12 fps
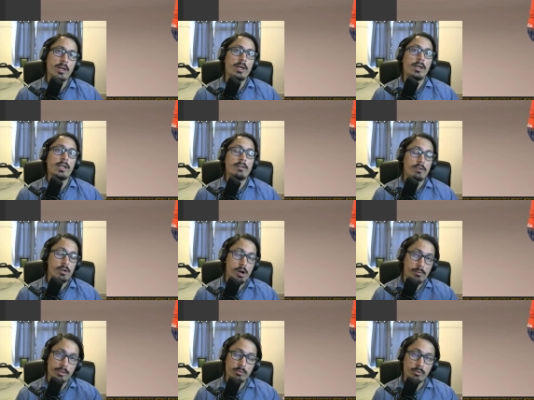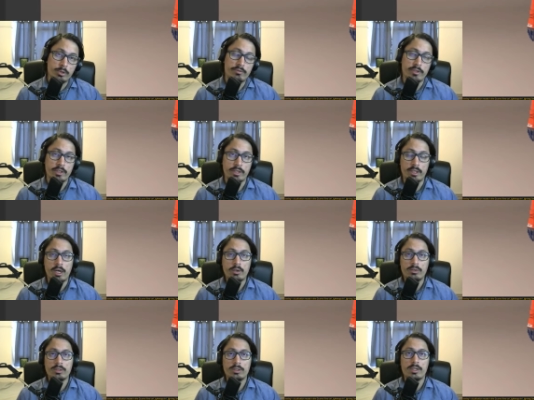Leave a comment when you figure it out,
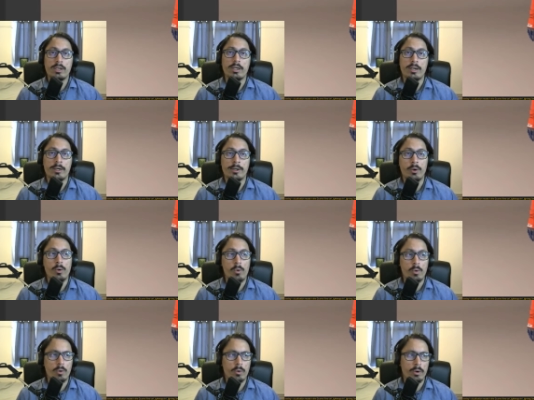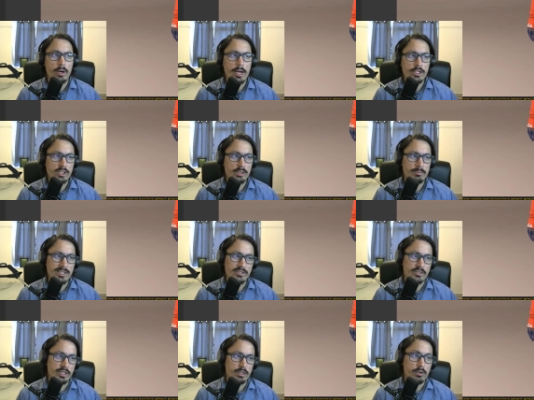uh, or actually better
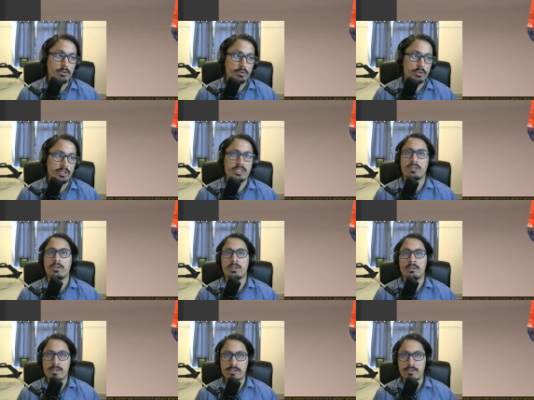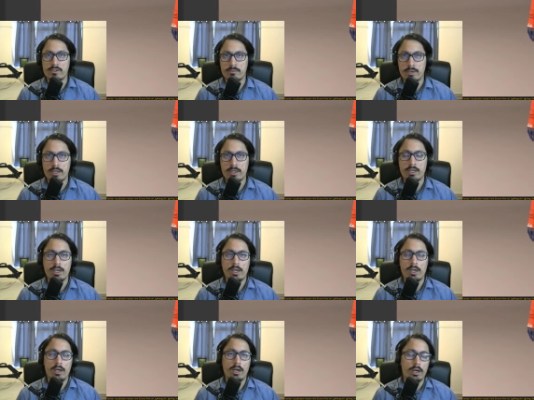yet, go to Discord and message me,
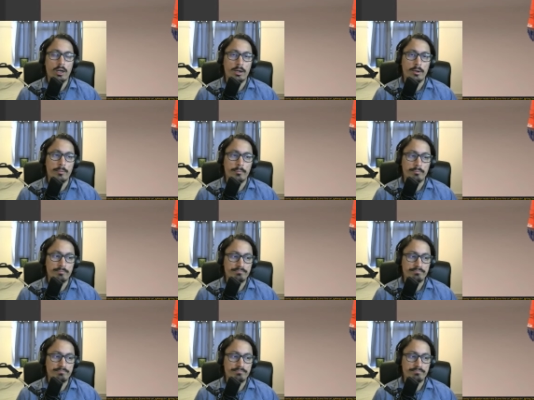um,